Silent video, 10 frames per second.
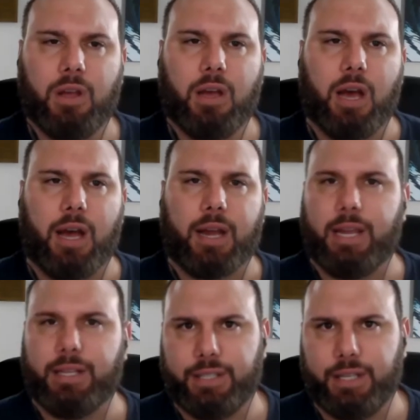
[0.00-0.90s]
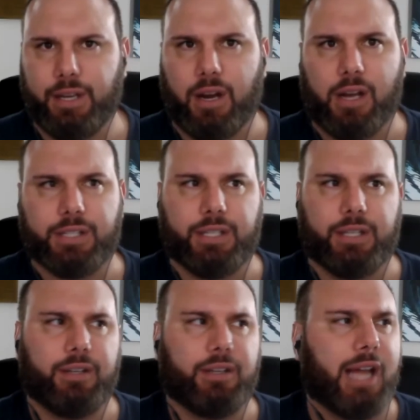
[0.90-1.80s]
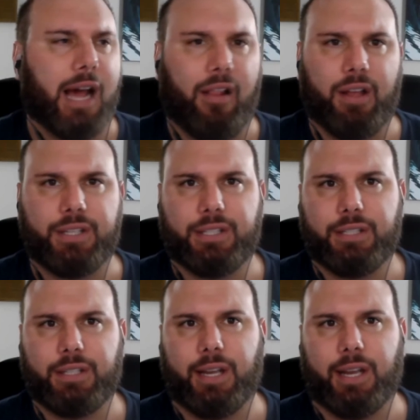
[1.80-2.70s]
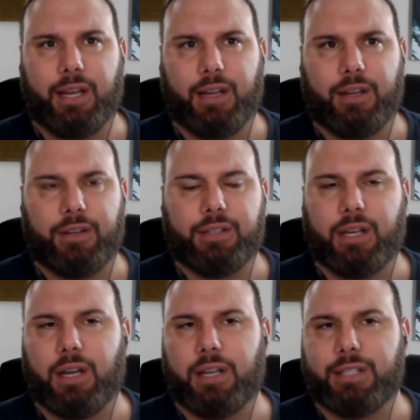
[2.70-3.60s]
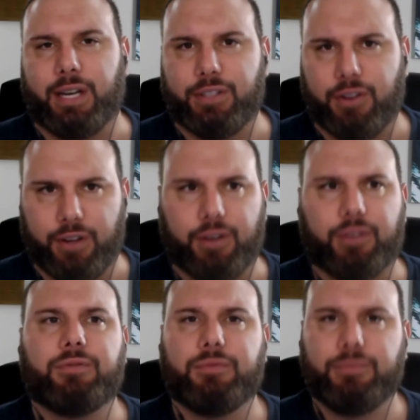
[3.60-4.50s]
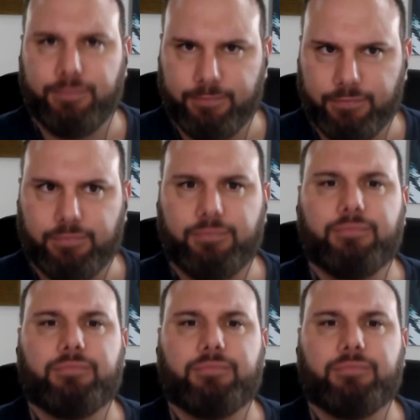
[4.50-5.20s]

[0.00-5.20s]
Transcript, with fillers: Uh, Kansas City, Austin, Dallas, and uh, San Antonio. Okay.